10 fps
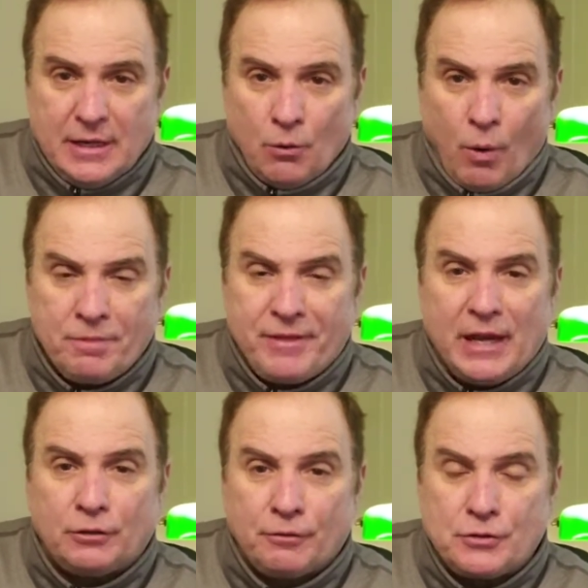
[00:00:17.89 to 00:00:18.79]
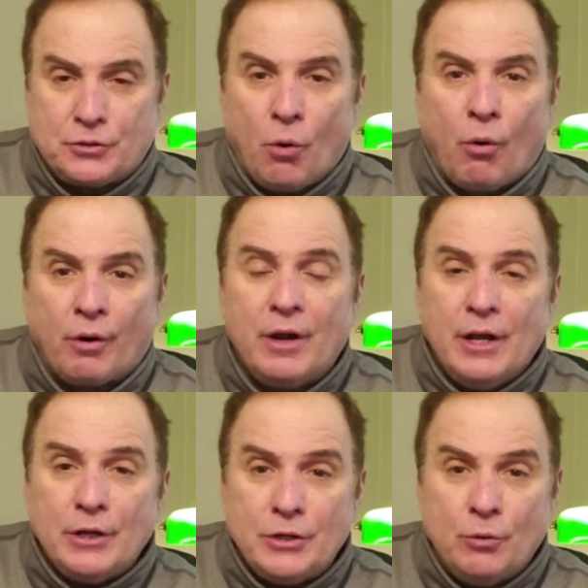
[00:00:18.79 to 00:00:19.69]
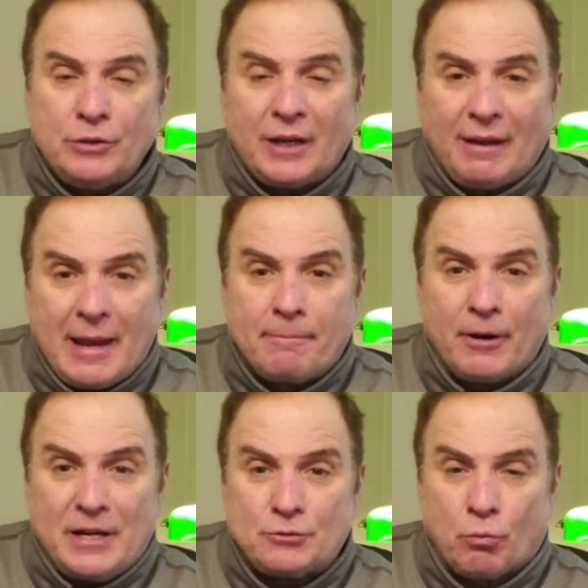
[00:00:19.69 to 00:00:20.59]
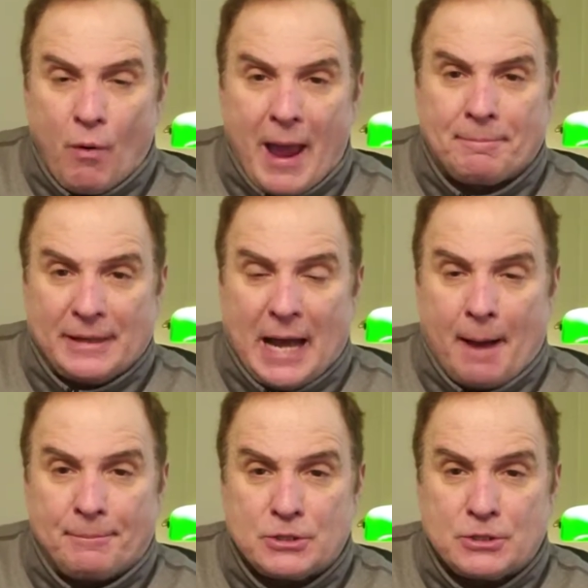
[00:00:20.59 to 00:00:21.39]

And one thing's for sure, union labor is ramping up,